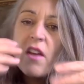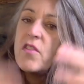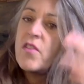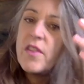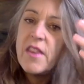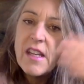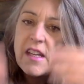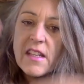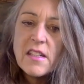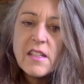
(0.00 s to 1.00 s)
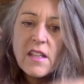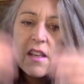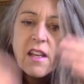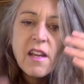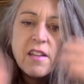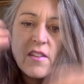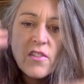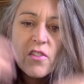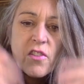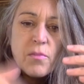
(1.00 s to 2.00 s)
And so then the
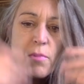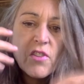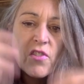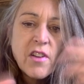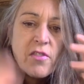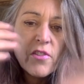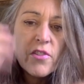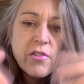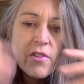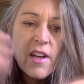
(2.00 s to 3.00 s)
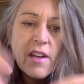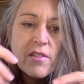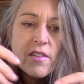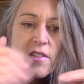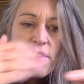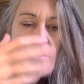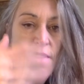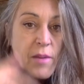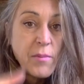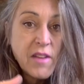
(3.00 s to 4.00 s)
ideas could be shuffled around until
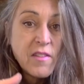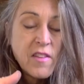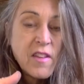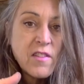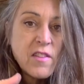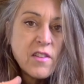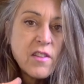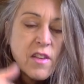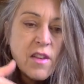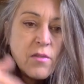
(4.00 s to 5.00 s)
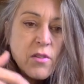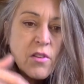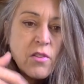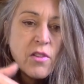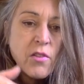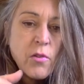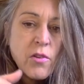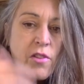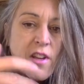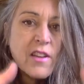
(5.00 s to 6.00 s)
they made sense, until they, you know, the
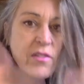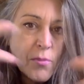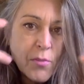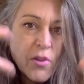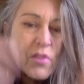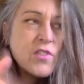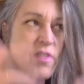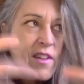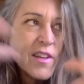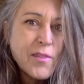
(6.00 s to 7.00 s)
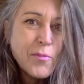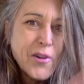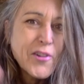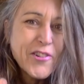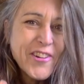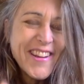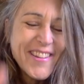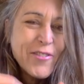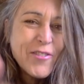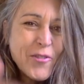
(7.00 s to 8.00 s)
order kind of emerged. Like in
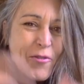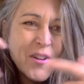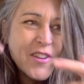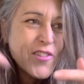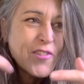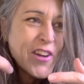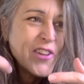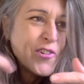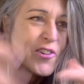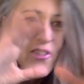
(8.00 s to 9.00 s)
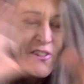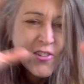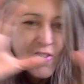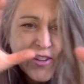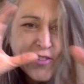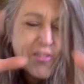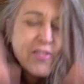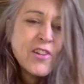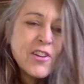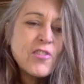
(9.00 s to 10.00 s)
Poincaré, what is the right order? You're looking for
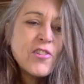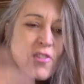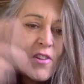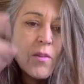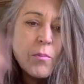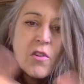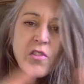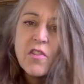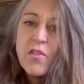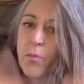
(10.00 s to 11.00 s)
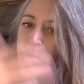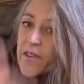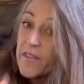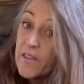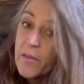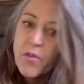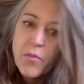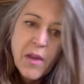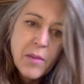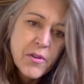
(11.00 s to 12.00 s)
the right order, and it emerges from all these slips
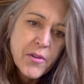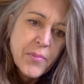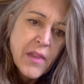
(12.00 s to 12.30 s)
of paper.